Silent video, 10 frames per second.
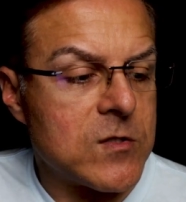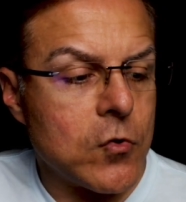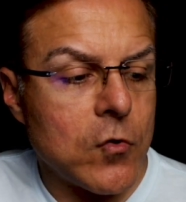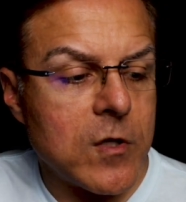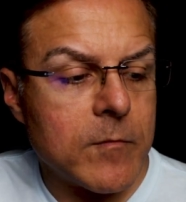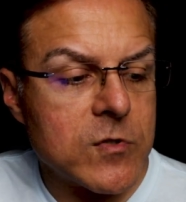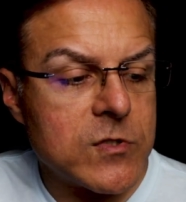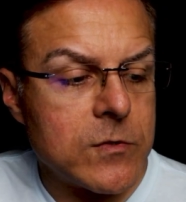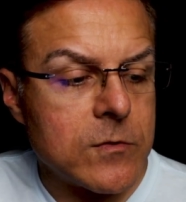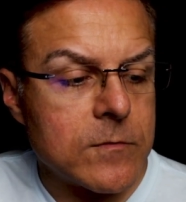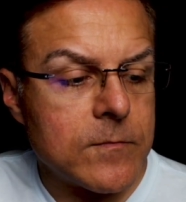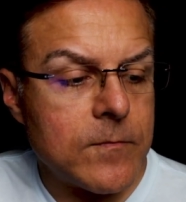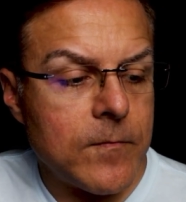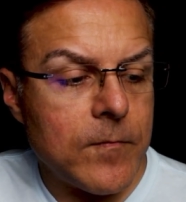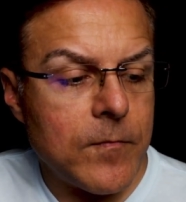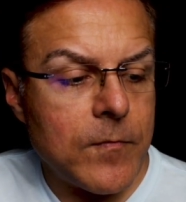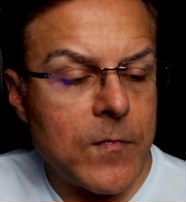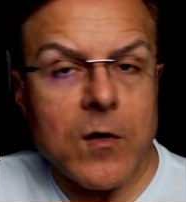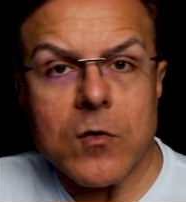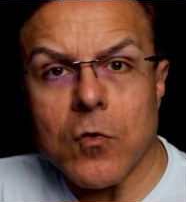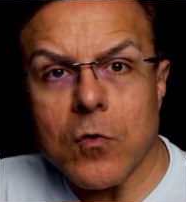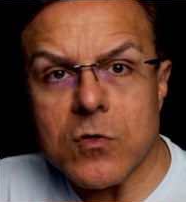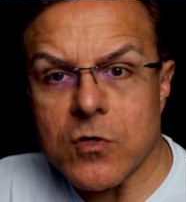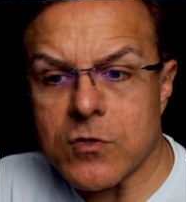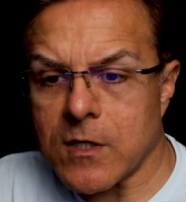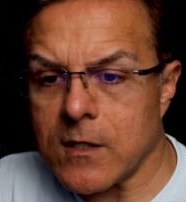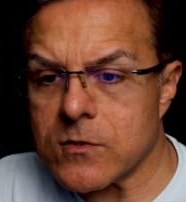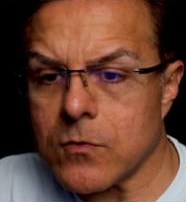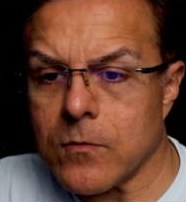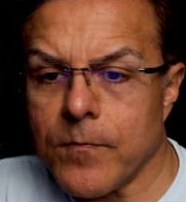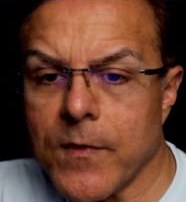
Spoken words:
Tool number two, Google Search Console.